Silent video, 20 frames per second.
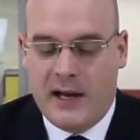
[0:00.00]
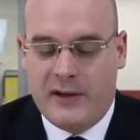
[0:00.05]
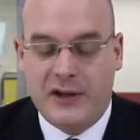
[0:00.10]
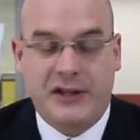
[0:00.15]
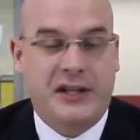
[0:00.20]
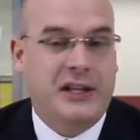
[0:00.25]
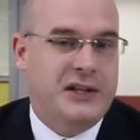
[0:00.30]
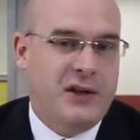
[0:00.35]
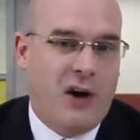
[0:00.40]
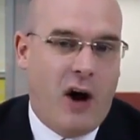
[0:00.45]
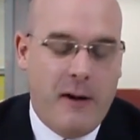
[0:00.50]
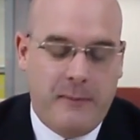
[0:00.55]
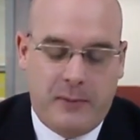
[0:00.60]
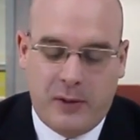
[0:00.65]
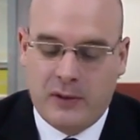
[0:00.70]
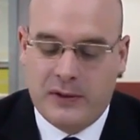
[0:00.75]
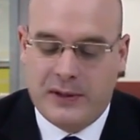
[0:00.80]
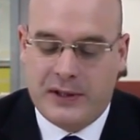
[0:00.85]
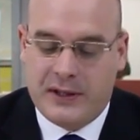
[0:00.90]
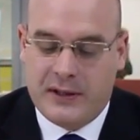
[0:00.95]
The
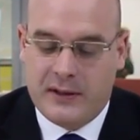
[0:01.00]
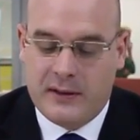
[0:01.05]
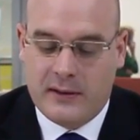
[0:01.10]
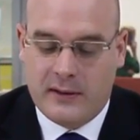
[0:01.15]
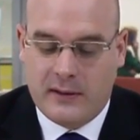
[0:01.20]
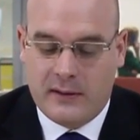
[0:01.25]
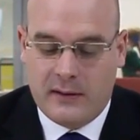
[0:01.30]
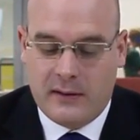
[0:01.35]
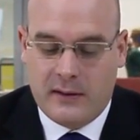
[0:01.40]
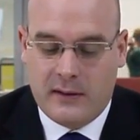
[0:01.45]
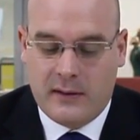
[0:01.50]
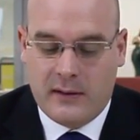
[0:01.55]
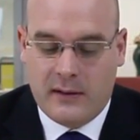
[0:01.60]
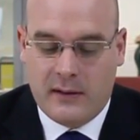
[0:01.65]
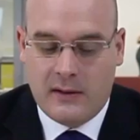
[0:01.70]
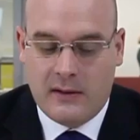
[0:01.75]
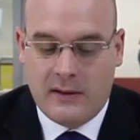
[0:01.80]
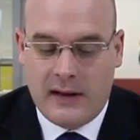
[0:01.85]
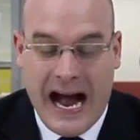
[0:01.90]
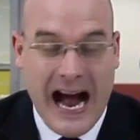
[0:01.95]
disciples
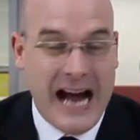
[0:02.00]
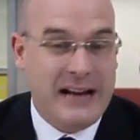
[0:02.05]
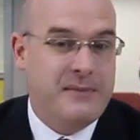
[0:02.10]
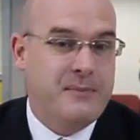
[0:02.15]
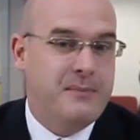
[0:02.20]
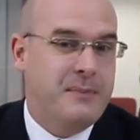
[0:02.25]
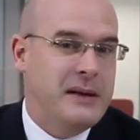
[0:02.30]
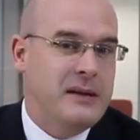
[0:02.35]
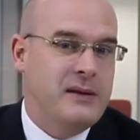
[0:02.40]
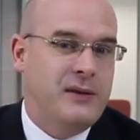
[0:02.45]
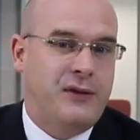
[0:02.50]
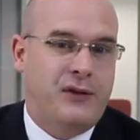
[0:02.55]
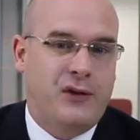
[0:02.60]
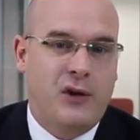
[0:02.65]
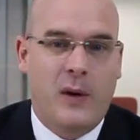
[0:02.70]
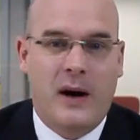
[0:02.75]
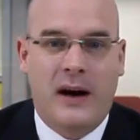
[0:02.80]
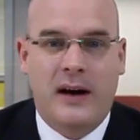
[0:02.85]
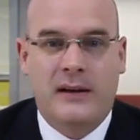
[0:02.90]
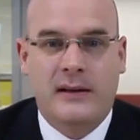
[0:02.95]
hadn't been
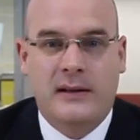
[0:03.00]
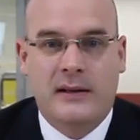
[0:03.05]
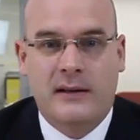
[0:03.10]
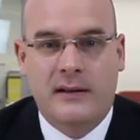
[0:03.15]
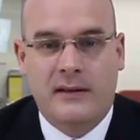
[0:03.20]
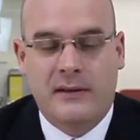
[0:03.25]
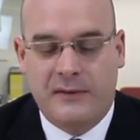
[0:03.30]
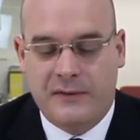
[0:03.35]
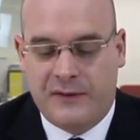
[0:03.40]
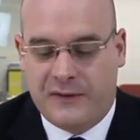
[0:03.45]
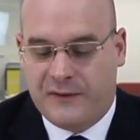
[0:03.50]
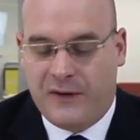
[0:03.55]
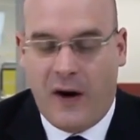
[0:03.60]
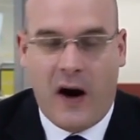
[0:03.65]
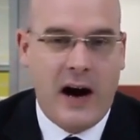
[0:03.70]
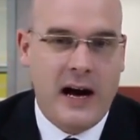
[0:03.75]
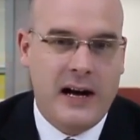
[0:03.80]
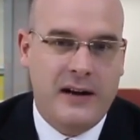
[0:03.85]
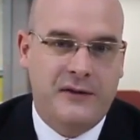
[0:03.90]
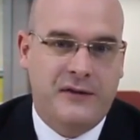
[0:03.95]
through a
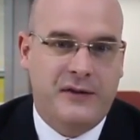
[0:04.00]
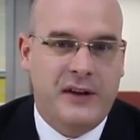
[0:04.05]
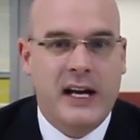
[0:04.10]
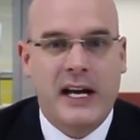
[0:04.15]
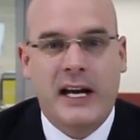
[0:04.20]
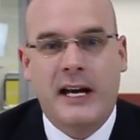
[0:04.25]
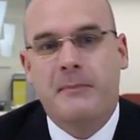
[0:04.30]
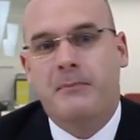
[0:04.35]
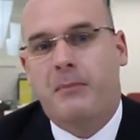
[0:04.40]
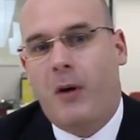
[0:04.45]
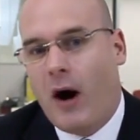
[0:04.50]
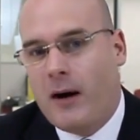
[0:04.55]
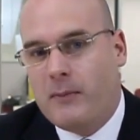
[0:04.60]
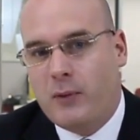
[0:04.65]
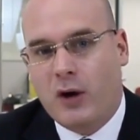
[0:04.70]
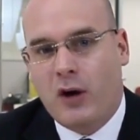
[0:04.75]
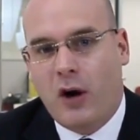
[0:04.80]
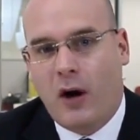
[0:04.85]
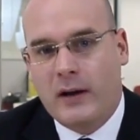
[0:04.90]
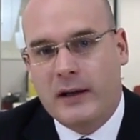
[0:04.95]
5-year
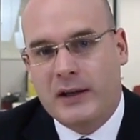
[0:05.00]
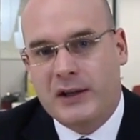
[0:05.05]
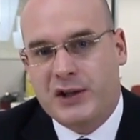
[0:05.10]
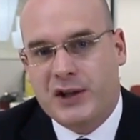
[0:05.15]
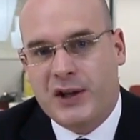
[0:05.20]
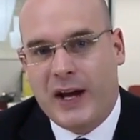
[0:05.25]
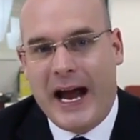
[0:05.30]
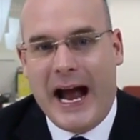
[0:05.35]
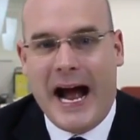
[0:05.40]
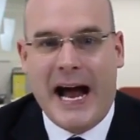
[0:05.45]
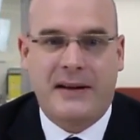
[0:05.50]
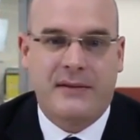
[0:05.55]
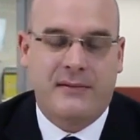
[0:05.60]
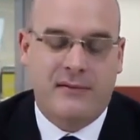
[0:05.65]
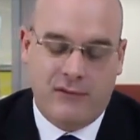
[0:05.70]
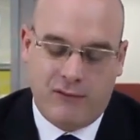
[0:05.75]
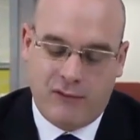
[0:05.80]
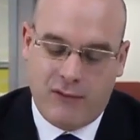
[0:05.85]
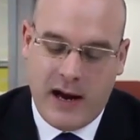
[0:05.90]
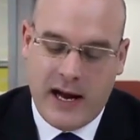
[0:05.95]
Bible college. They
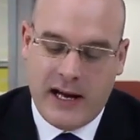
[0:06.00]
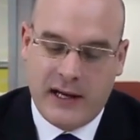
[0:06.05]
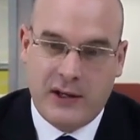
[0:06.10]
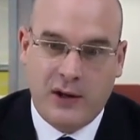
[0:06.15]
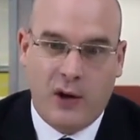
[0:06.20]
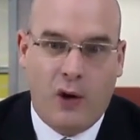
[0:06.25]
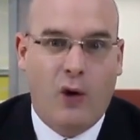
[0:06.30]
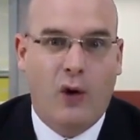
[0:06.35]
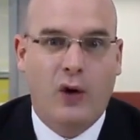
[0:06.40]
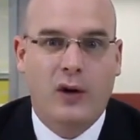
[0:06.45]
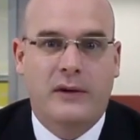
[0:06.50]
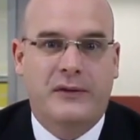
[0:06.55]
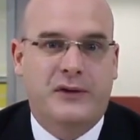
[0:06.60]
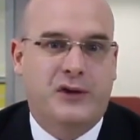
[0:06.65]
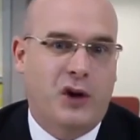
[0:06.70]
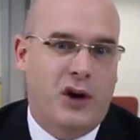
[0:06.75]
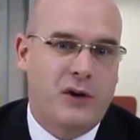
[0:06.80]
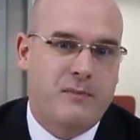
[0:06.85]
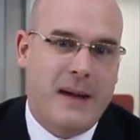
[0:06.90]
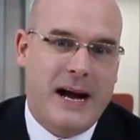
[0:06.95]
hadn't read all of
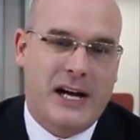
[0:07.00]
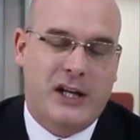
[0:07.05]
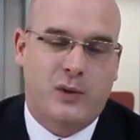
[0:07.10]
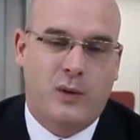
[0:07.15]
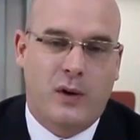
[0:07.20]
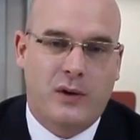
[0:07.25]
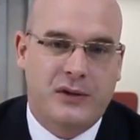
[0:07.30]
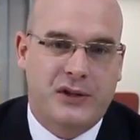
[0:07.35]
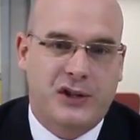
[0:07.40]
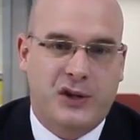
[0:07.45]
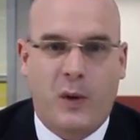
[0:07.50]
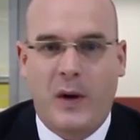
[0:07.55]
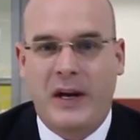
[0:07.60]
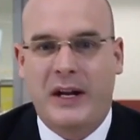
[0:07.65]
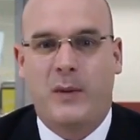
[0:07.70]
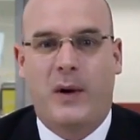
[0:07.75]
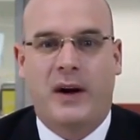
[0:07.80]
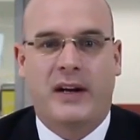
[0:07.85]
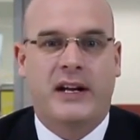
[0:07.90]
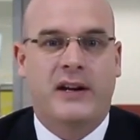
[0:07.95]
John Maxwell's
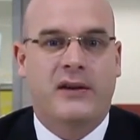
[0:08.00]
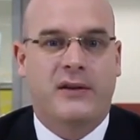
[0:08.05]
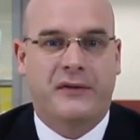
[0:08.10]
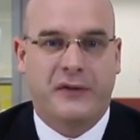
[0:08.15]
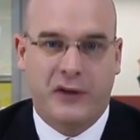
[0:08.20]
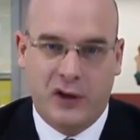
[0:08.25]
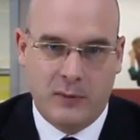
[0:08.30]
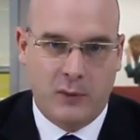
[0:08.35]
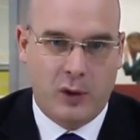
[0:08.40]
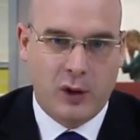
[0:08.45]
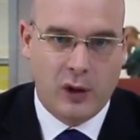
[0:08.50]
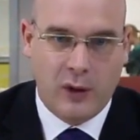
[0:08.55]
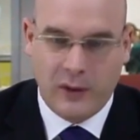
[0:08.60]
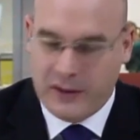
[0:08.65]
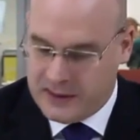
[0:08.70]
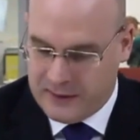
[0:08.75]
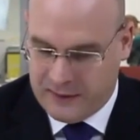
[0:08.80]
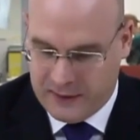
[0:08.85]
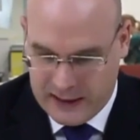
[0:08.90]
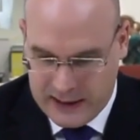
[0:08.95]
21 Irrefutable
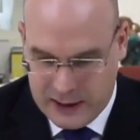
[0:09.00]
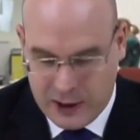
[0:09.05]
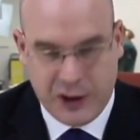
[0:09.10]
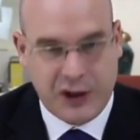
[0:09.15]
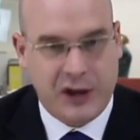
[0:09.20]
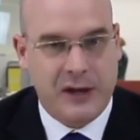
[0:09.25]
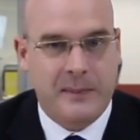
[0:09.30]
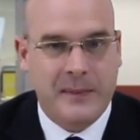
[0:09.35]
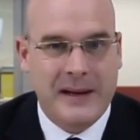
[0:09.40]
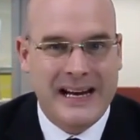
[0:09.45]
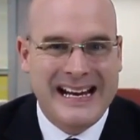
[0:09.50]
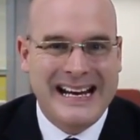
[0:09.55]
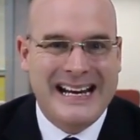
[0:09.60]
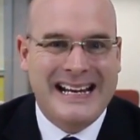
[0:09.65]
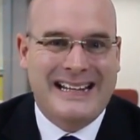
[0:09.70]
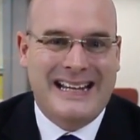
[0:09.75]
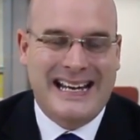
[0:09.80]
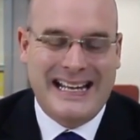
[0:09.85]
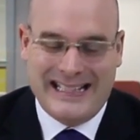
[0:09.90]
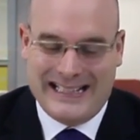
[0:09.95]
Laws of Leadership.
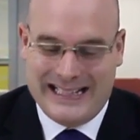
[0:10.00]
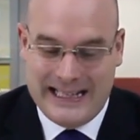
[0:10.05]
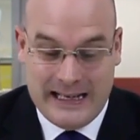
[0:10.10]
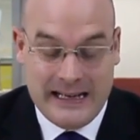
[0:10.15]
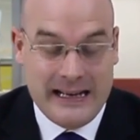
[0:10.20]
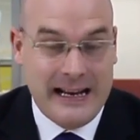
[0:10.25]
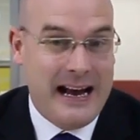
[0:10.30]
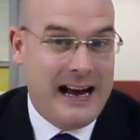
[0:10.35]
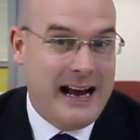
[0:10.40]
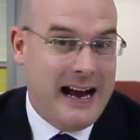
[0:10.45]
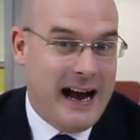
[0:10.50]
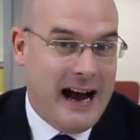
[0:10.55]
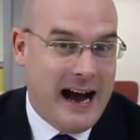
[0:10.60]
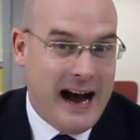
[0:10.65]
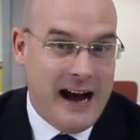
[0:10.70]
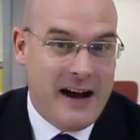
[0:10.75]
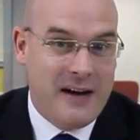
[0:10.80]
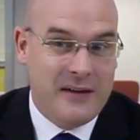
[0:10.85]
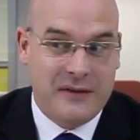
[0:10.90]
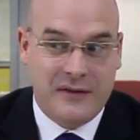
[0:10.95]
They didn't
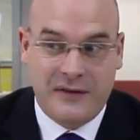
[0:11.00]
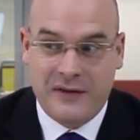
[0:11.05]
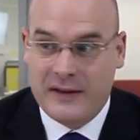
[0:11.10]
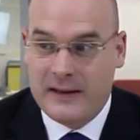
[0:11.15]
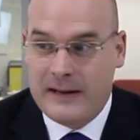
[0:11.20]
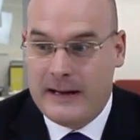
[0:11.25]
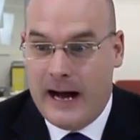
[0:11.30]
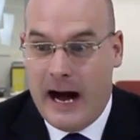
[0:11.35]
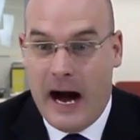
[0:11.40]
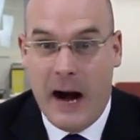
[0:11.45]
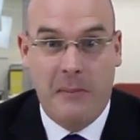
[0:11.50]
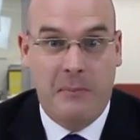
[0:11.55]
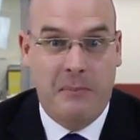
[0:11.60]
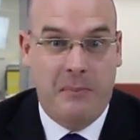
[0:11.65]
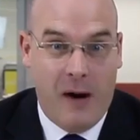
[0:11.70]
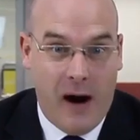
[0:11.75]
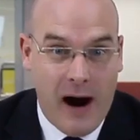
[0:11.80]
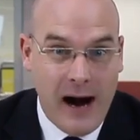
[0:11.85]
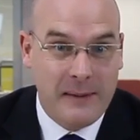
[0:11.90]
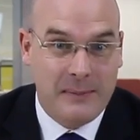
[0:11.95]
have a
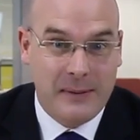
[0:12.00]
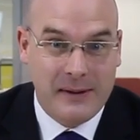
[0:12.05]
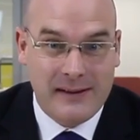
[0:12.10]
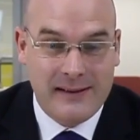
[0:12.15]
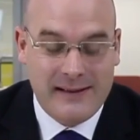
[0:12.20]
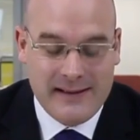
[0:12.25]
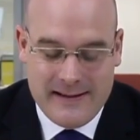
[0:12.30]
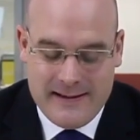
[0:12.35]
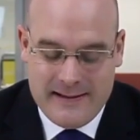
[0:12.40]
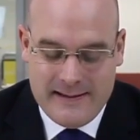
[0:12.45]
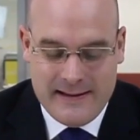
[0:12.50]
Bible.